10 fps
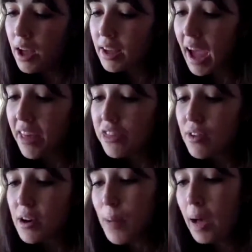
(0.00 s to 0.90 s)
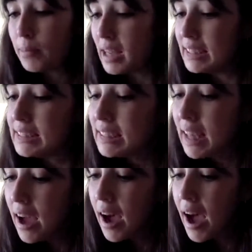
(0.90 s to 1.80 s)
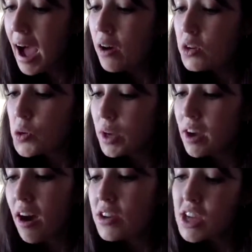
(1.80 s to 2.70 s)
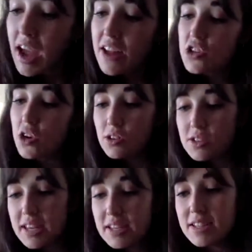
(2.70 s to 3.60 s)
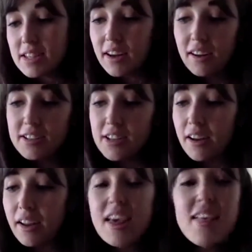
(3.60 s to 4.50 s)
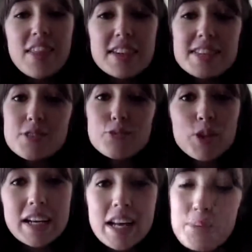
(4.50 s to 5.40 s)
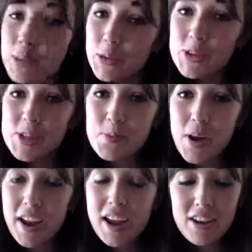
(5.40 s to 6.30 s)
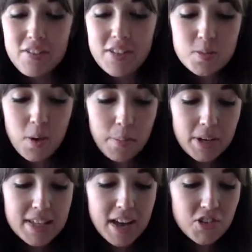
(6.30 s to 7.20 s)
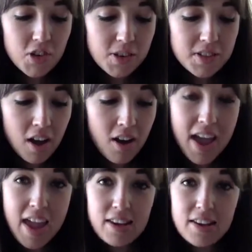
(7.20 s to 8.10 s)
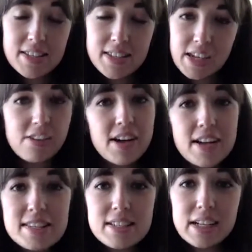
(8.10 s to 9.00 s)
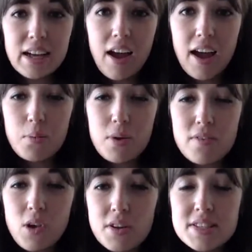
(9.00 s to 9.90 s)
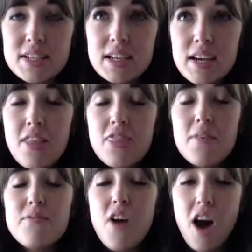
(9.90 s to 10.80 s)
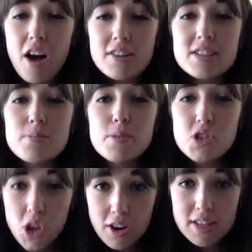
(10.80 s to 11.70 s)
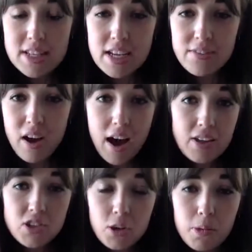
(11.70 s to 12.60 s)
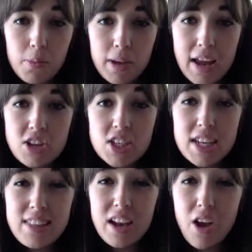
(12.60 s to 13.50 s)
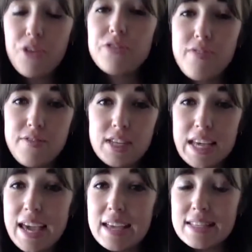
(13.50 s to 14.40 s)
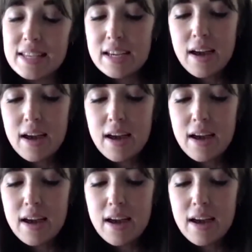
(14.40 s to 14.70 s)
Catherine Pabla, how to encourage hedgehogs into the garden. This is a really important one. I love this one because hedgehogs are in serious decline. We've lost the vast majority of our hedgehog population in the last 50 years.